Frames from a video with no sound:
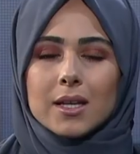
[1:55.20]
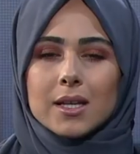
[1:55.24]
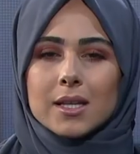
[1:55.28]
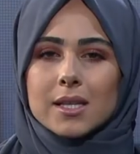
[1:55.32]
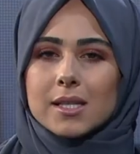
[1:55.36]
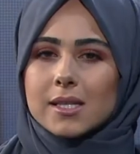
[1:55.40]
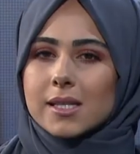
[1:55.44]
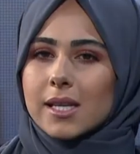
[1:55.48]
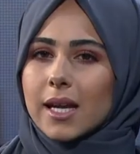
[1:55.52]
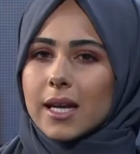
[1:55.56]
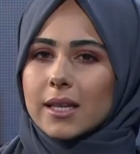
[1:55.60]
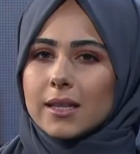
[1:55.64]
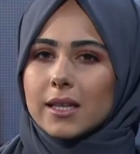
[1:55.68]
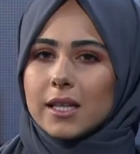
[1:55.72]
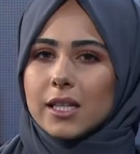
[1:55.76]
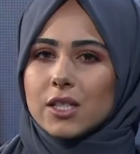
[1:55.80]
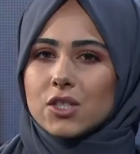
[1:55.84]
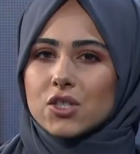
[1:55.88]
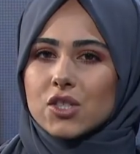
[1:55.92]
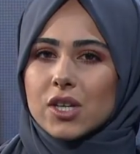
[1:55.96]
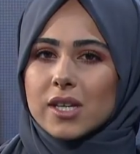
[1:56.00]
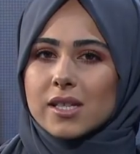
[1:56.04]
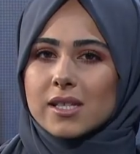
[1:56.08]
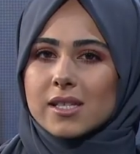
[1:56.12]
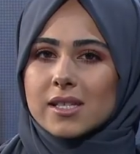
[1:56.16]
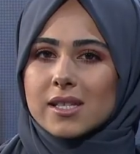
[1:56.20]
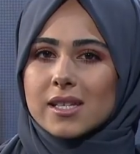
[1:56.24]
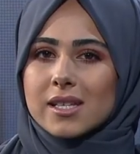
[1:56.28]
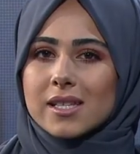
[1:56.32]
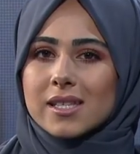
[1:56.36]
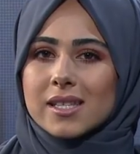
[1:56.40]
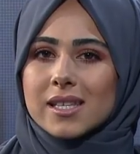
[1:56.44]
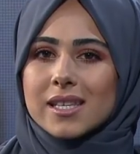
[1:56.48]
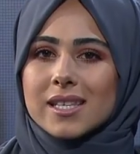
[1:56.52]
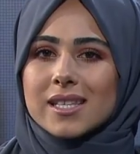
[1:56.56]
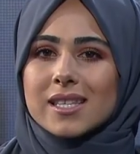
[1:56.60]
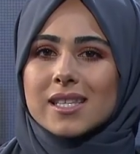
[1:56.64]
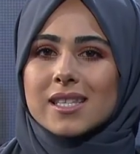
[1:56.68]
Sadly, justice
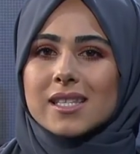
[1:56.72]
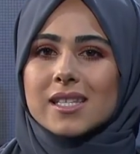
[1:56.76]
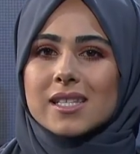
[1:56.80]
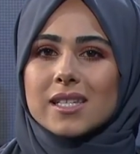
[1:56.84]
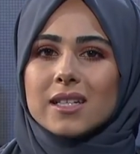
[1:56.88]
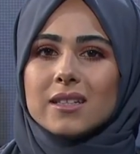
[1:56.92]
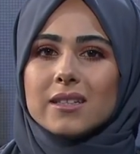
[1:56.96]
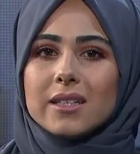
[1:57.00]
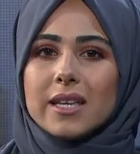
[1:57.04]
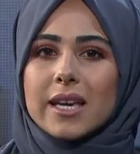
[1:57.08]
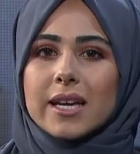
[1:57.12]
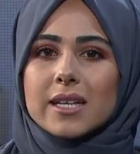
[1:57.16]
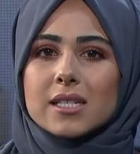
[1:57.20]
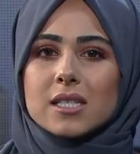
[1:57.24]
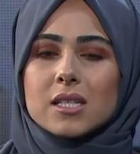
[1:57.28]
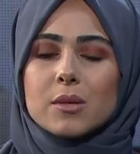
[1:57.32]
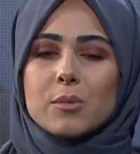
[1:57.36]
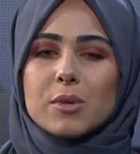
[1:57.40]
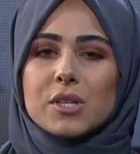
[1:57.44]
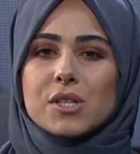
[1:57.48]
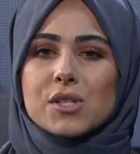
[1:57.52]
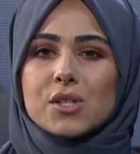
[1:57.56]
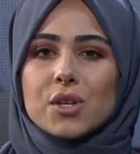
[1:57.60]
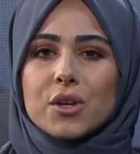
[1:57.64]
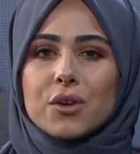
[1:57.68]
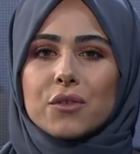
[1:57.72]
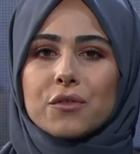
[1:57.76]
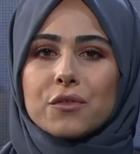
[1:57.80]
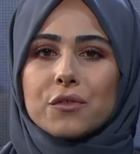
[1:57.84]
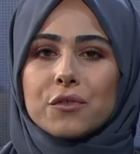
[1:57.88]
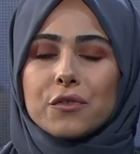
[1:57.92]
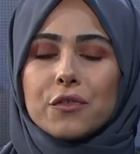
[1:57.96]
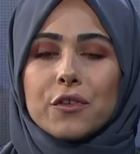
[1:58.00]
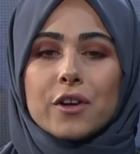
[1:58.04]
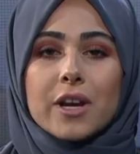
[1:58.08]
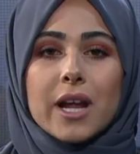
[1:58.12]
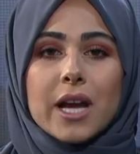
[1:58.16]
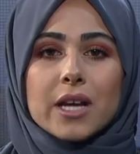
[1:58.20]
is still yet to be served
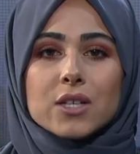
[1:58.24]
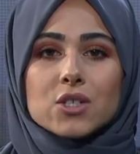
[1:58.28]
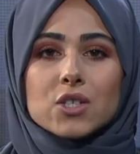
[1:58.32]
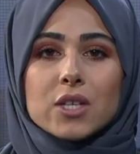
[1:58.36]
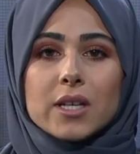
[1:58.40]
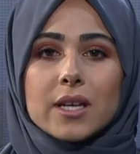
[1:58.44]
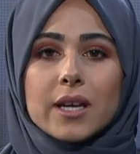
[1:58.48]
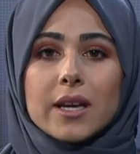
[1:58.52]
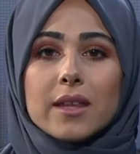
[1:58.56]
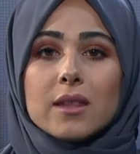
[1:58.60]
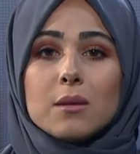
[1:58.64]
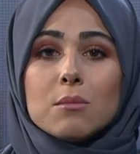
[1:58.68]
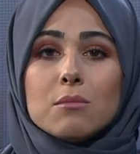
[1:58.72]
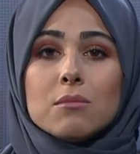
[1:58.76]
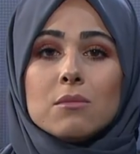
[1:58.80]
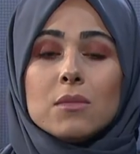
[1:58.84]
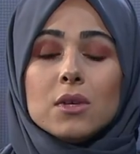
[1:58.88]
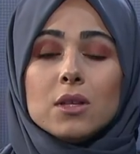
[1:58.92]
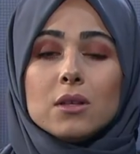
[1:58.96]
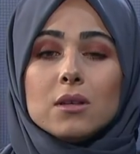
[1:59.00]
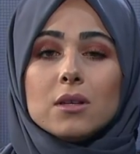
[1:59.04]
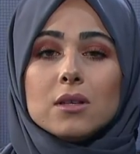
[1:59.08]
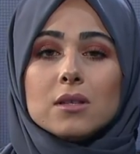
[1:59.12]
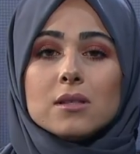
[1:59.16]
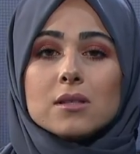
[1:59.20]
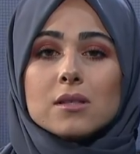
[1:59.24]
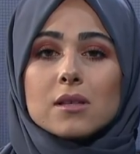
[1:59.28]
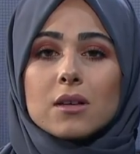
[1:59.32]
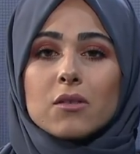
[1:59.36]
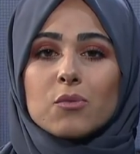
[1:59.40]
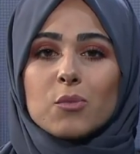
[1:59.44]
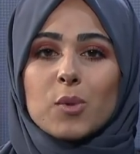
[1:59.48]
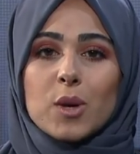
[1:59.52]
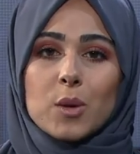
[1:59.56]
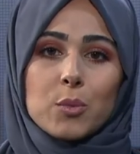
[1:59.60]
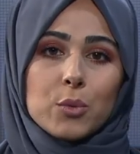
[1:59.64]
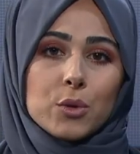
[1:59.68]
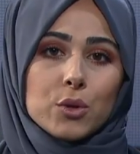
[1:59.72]
for Naji and the millions of
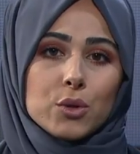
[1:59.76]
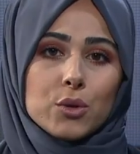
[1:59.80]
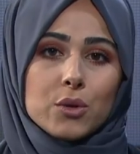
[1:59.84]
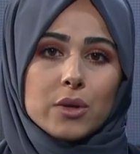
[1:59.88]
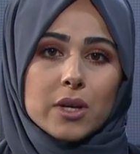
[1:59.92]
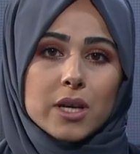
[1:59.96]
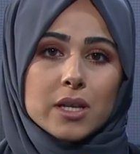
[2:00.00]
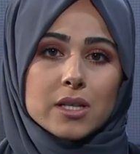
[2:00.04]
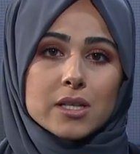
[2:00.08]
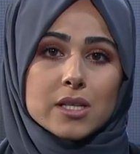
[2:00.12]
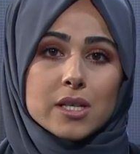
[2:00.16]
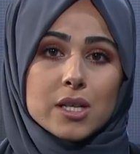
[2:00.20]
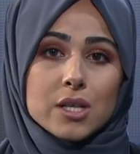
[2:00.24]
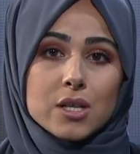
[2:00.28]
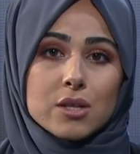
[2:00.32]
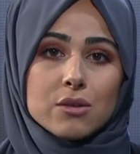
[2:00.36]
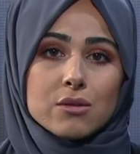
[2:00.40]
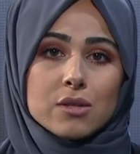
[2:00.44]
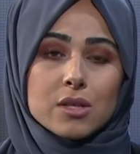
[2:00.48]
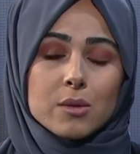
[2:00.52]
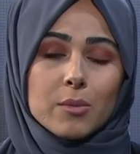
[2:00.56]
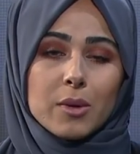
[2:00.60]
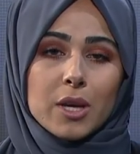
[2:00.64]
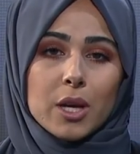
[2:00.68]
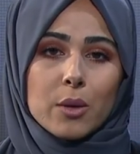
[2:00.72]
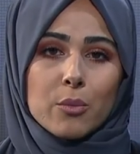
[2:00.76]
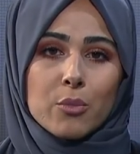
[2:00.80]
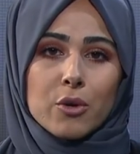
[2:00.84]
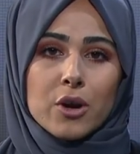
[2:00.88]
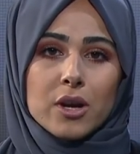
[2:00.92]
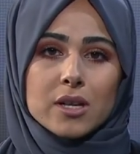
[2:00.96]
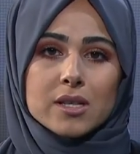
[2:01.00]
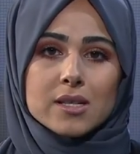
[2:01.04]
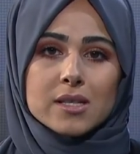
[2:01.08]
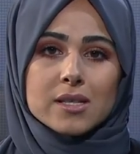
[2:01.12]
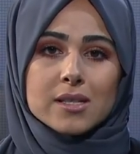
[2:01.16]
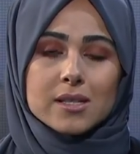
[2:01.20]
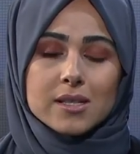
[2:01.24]
people who continue to be
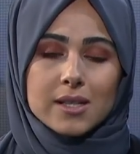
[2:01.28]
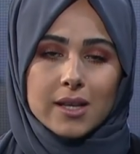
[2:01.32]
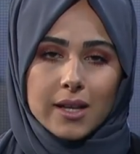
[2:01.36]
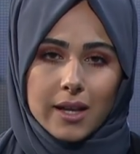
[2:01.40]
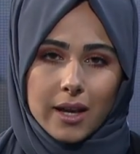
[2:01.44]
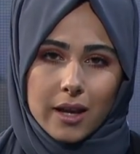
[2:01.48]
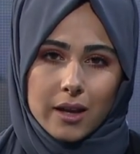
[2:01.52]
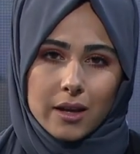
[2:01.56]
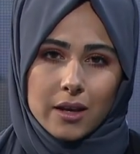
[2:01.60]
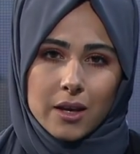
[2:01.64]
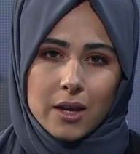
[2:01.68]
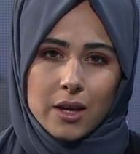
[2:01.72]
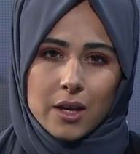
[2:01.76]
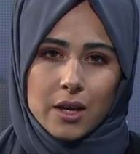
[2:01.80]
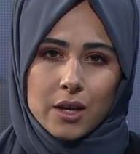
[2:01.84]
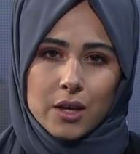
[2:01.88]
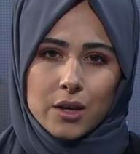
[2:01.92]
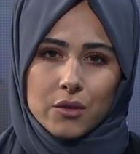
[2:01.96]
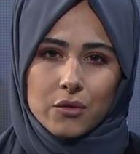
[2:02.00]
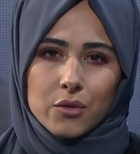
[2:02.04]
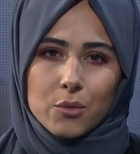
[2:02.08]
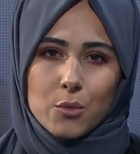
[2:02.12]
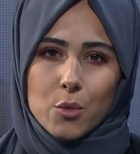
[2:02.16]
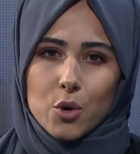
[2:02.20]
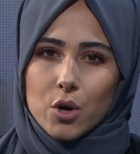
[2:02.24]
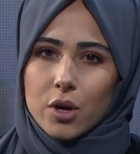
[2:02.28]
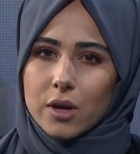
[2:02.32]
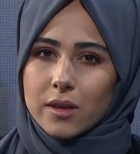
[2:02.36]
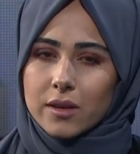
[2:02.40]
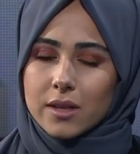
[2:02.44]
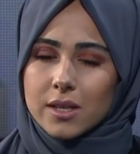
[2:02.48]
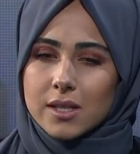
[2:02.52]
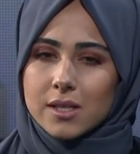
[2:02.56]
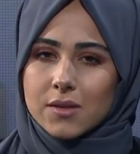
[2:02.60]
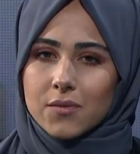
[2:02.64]
oppressed today. For more on this,